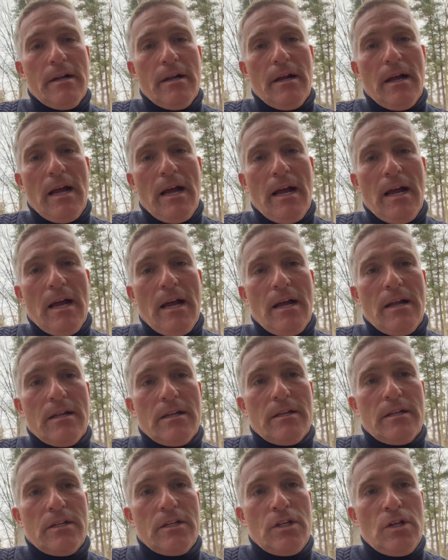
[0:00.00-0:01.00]
uh,
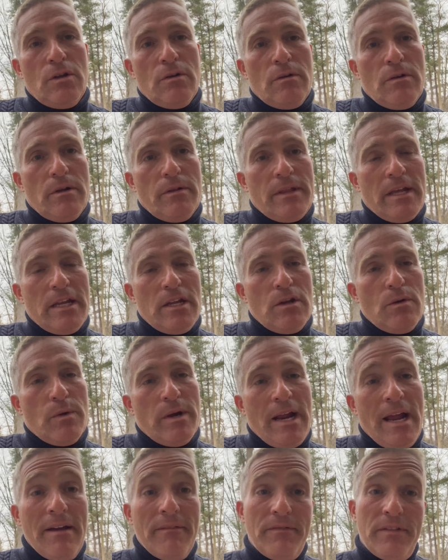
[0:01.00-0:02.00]
you that you
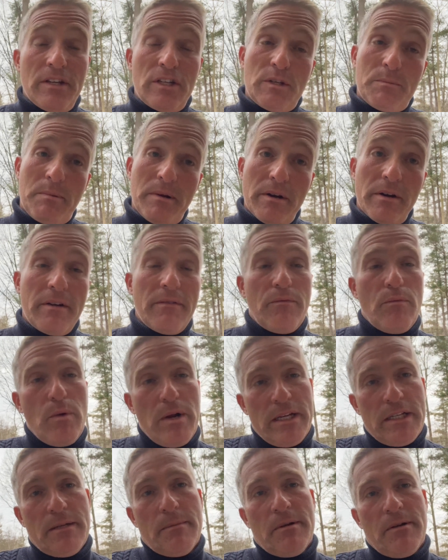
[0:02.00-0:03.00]
would have the spirit of
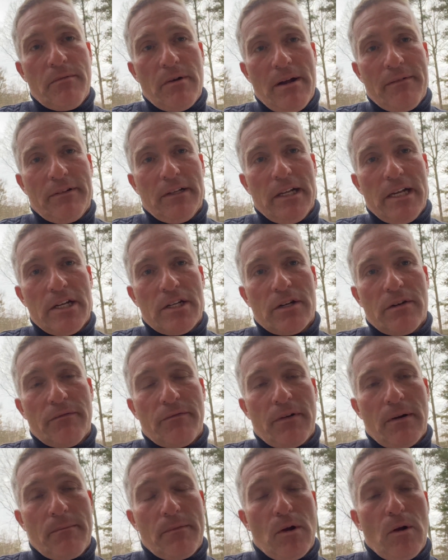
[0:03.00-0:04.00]
wisdom and revelation
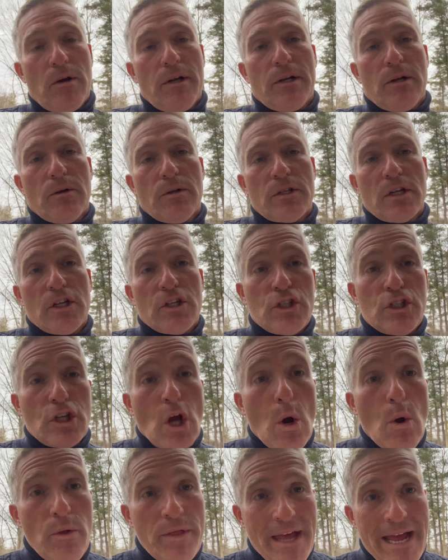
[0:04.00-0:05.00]
from the Holy Ghost,
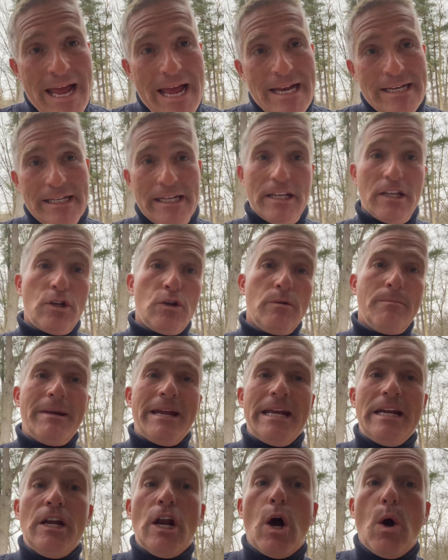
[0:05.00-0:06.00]
so that you
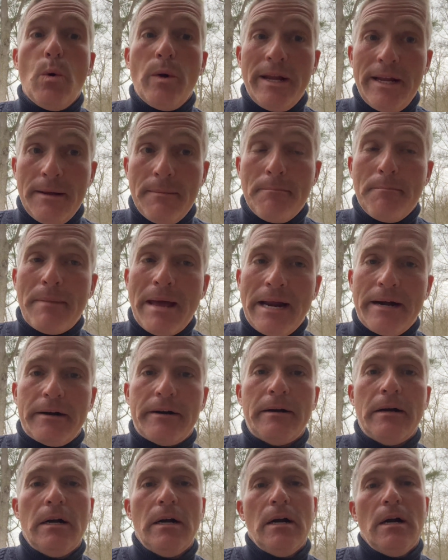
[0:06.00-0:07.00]
may know him
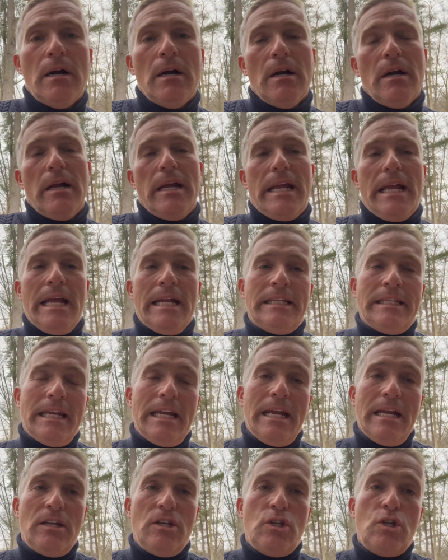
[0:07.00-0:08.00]
better. It's
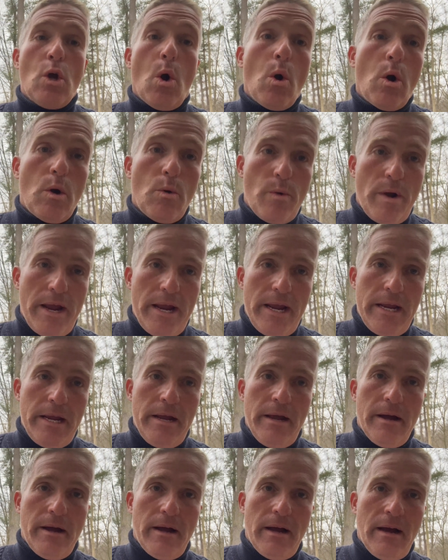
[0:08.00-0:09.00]
a
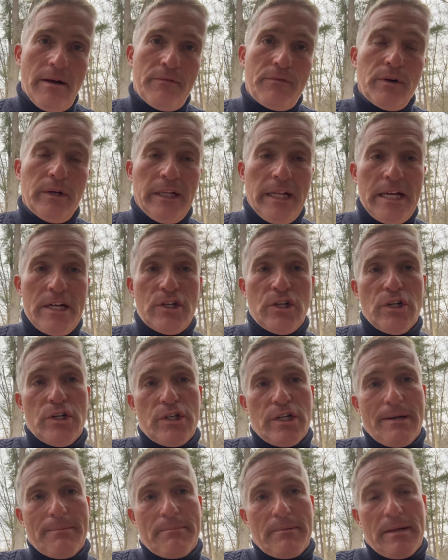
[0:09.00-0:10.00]
doorway of
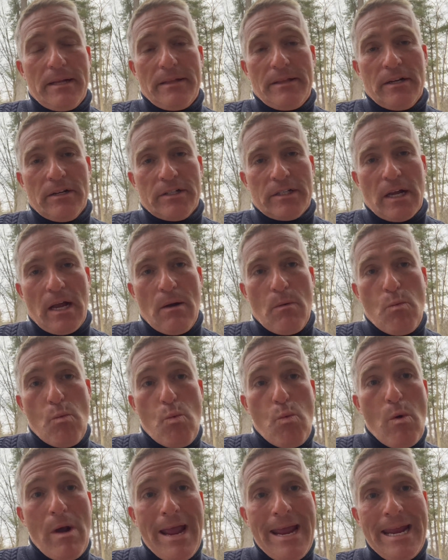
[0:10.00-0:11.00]
relationship. There's a
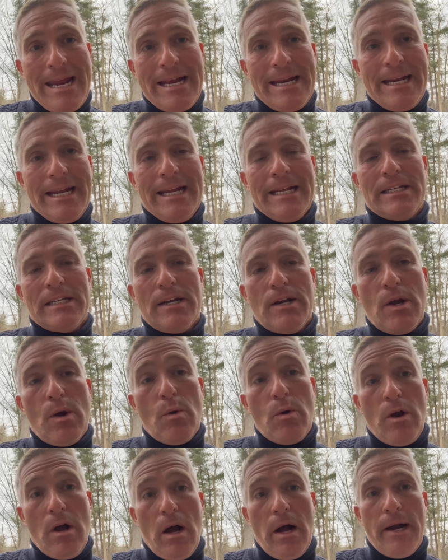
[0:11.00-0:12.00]
way to get to
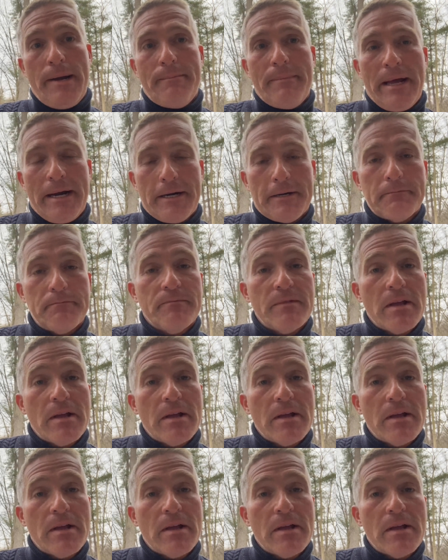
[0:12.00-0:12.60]
know God better.